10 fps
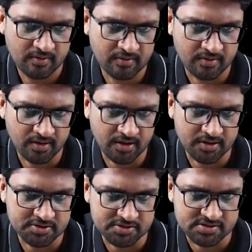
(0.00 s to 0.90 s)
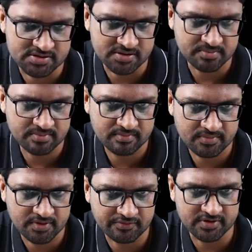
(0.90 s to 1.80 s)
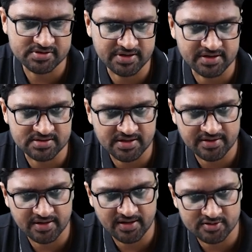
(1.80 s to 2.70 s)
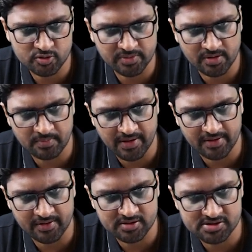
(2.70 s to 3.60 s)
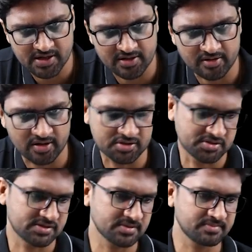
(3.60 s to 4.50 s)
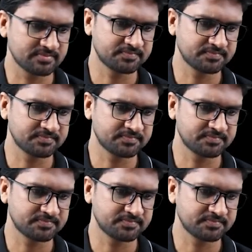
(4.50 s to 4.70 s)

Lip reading: relationship. The first thing is that there has to be a parent-child relationship.